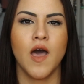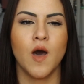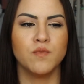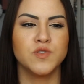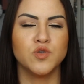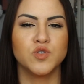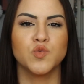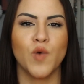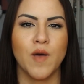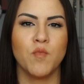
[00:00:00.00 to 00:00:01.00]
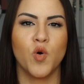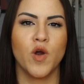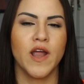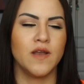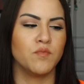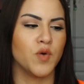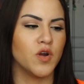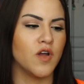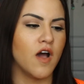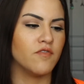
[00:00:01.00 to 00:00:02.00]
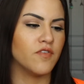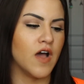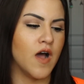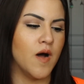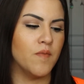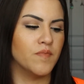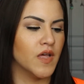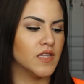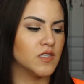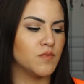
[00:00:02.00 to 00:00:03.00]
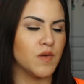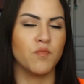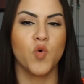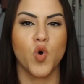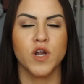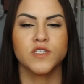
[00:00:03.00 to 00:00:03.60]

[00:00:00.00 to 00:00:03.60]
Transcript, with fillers: helps you sweat more and burn off um, a little bit more.